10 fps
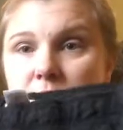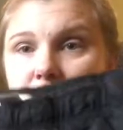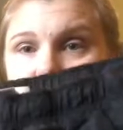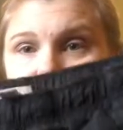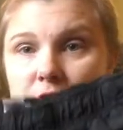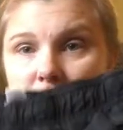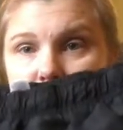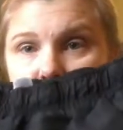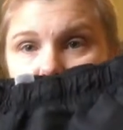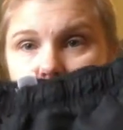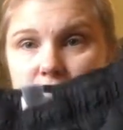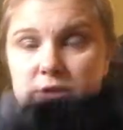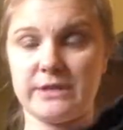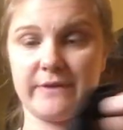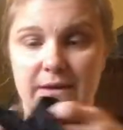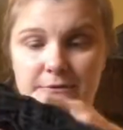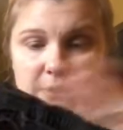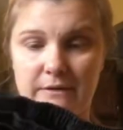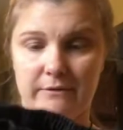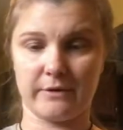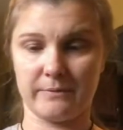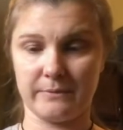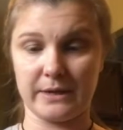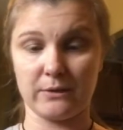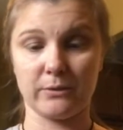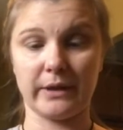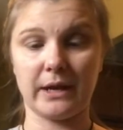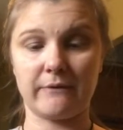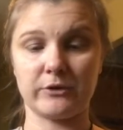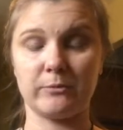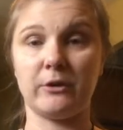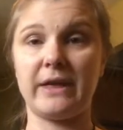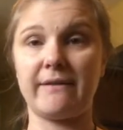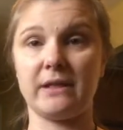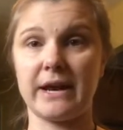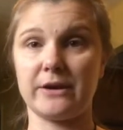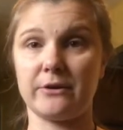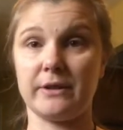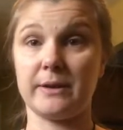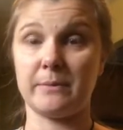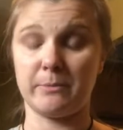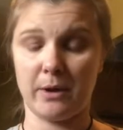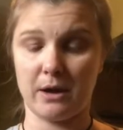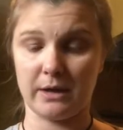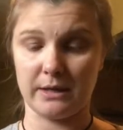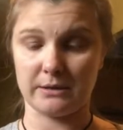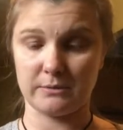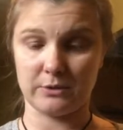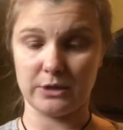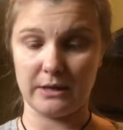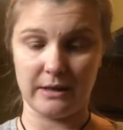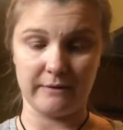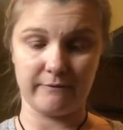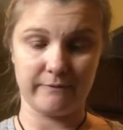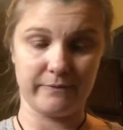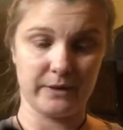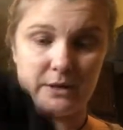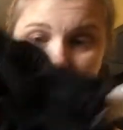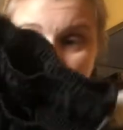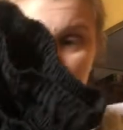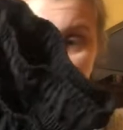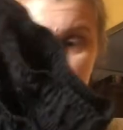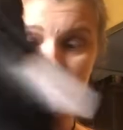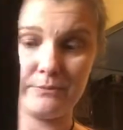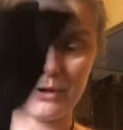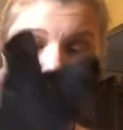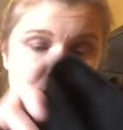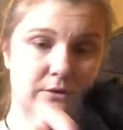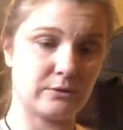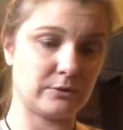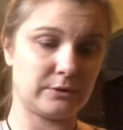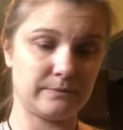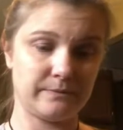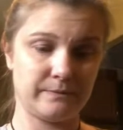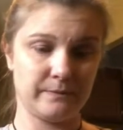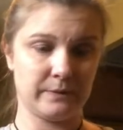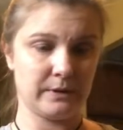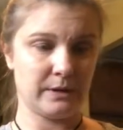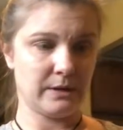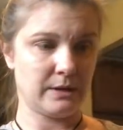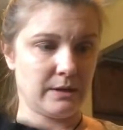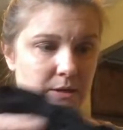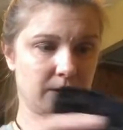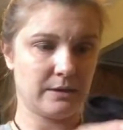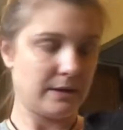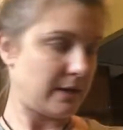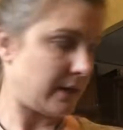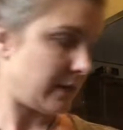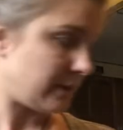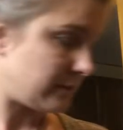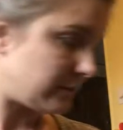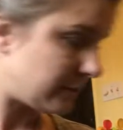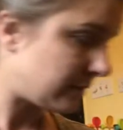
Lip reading: These are just regular shorts I've had forever, but they're really comfortable. They have a liner in them and pockets, which I love. So bringing those. And